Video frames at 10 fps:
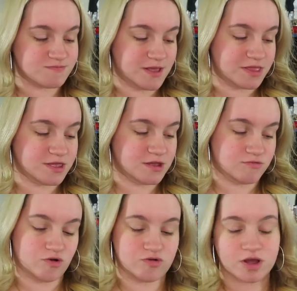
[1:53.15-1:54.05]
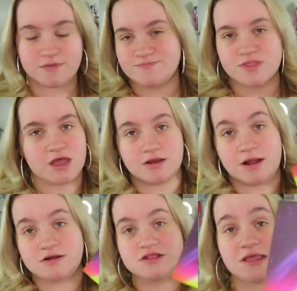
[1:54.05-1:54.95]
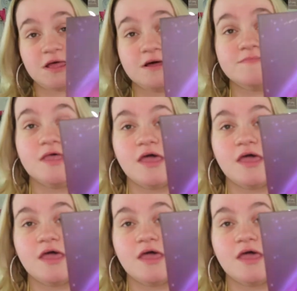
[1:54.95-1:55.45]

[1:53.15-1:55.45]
palette, I don't know how to say that.